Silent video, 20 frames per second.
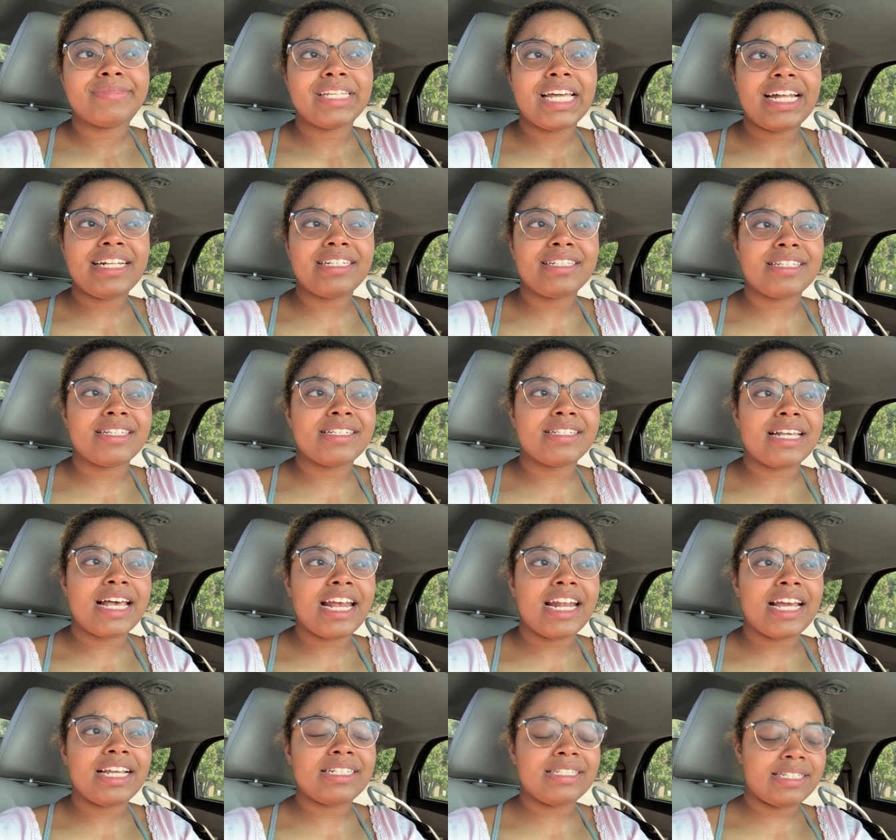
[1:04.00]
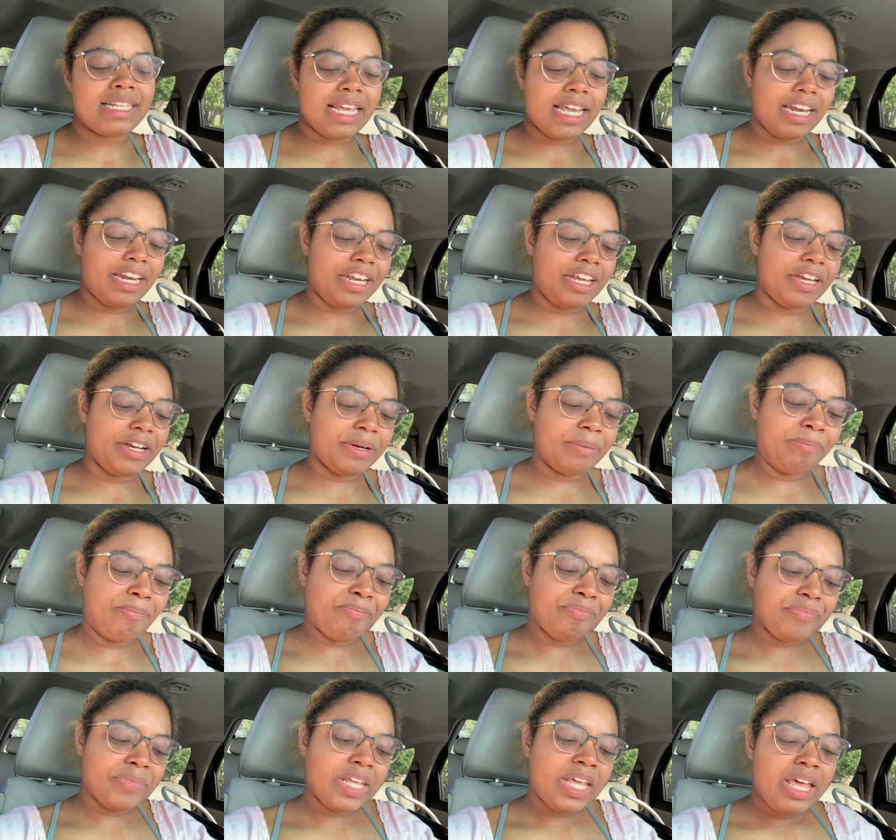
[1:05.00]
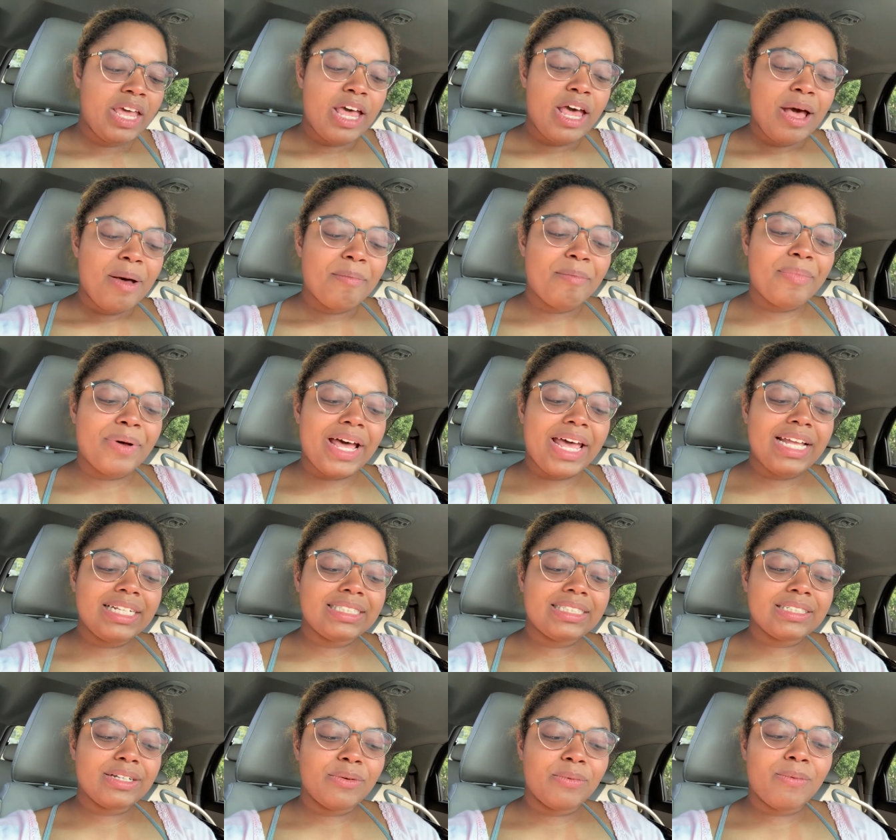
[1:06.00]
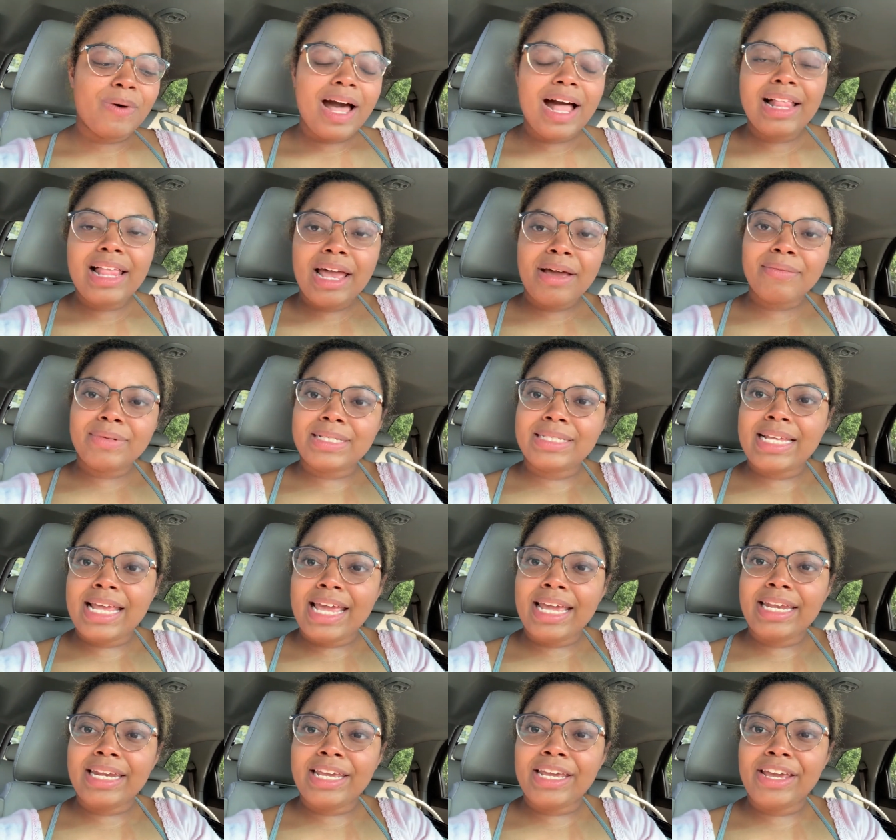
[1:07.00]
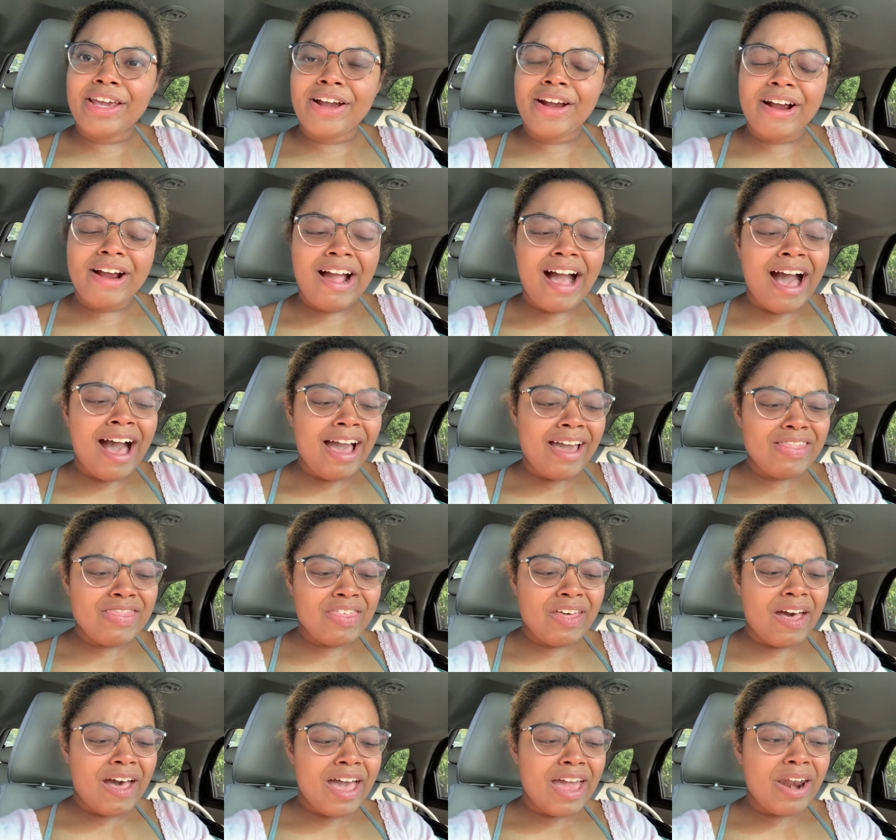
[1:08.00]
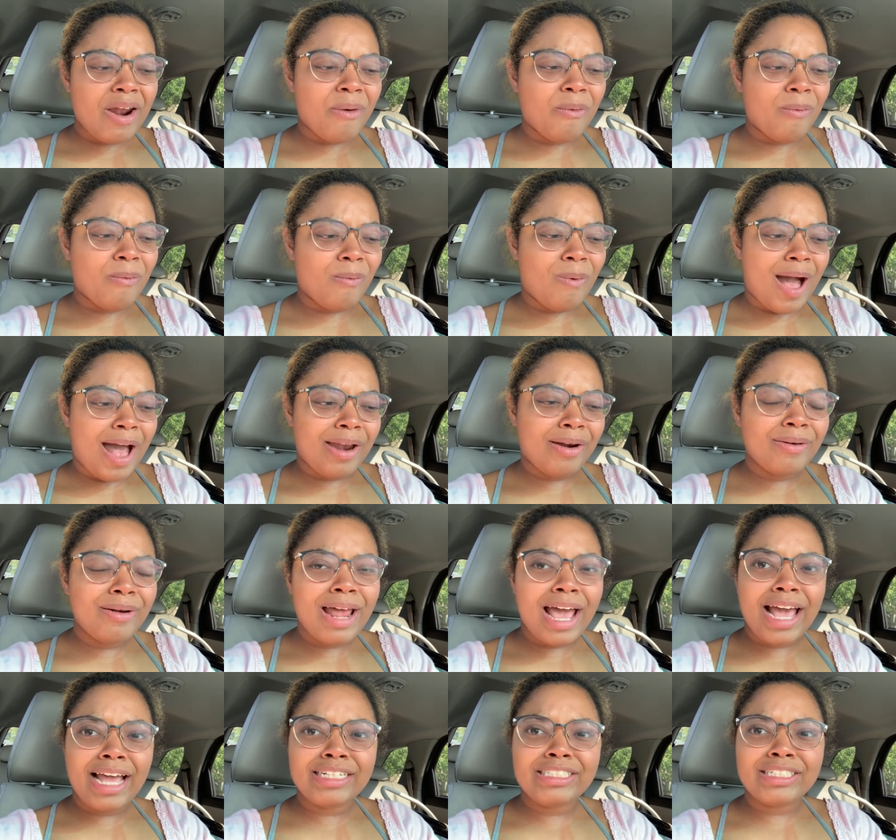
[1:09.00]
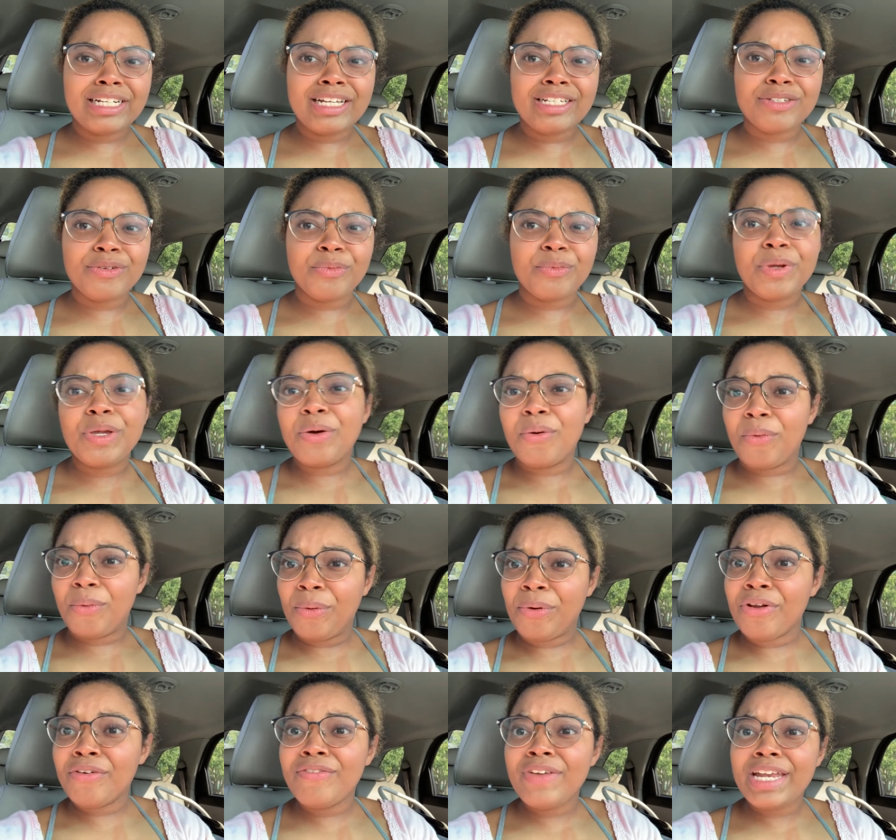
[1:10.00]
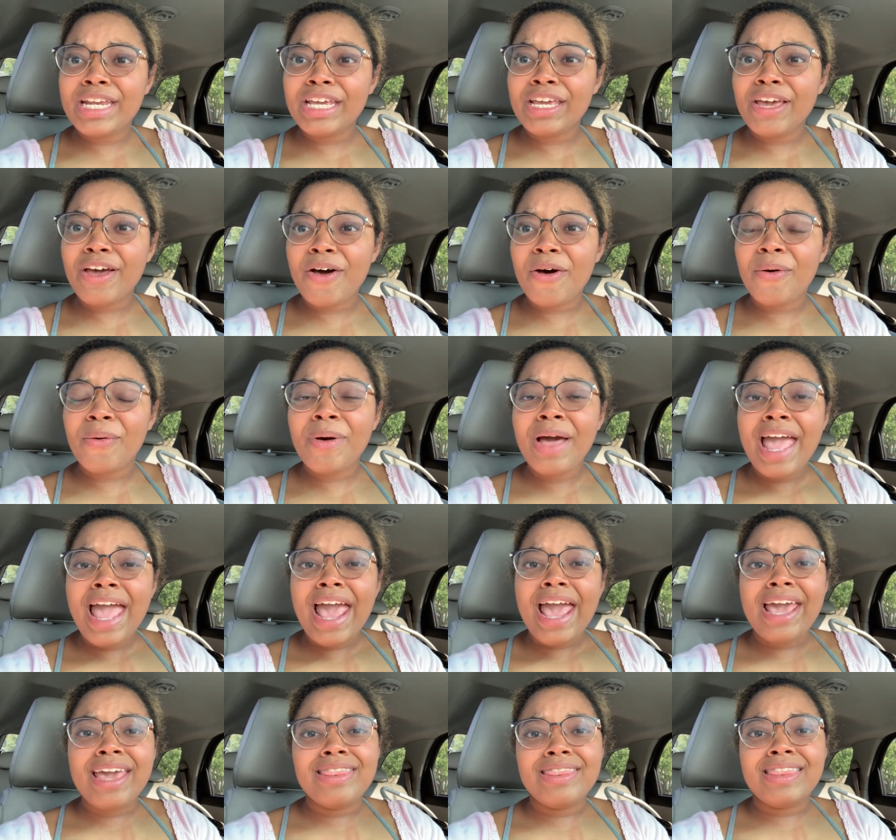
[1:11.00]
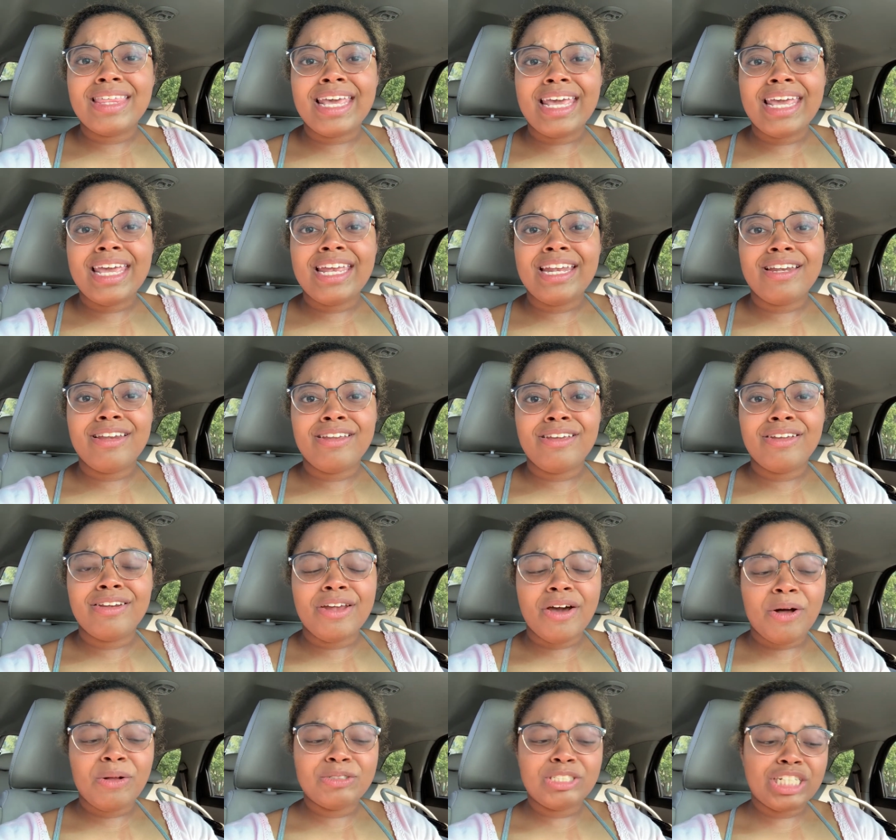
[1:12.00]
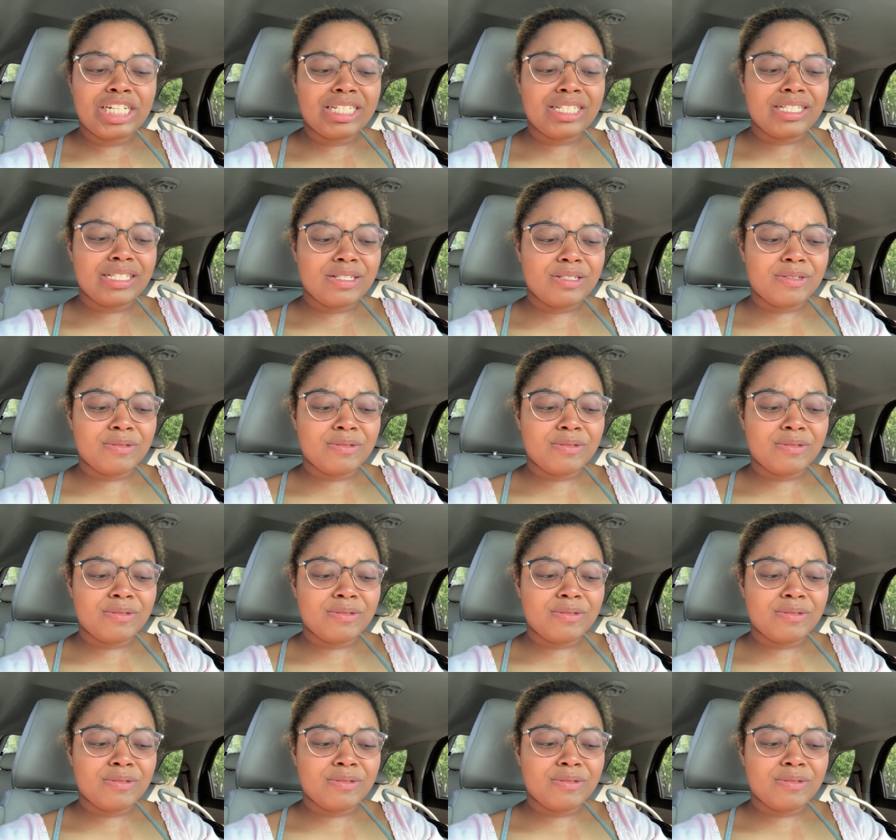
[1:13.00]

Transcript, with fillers: I just decided I'd stay in here. But while I was staying in here, I thought, why don't I just record a video and then, you know, just,